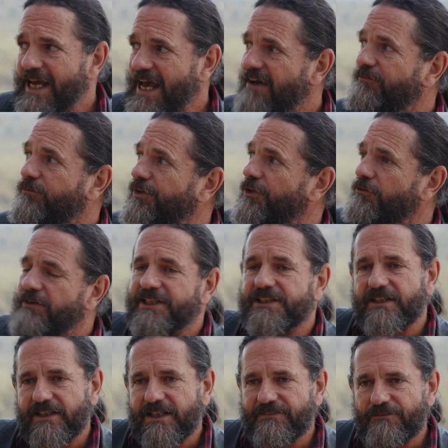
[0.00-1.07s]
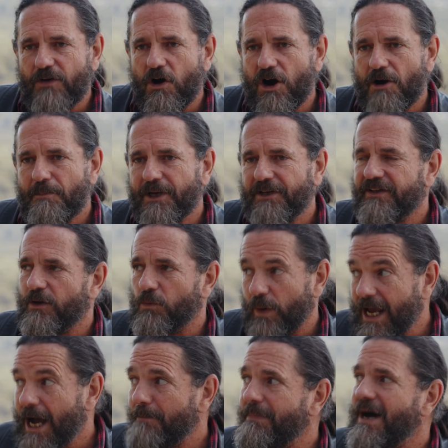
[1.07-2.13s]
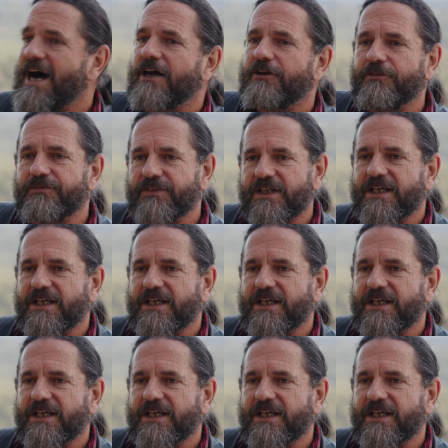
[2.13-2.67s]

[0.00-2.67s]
have with the rest of the environment, that we are part of the